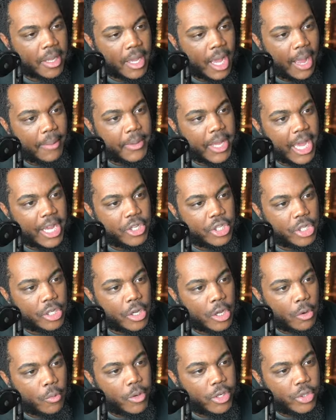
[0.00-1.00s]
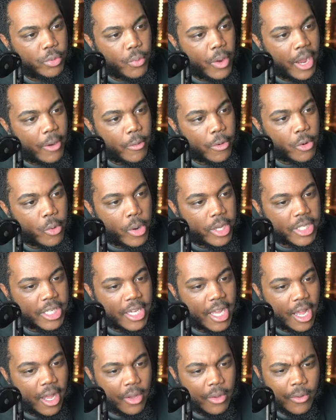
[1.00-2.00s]
I'm gauging which way we're going to
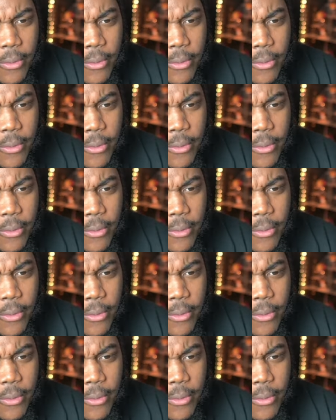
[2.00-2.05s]
go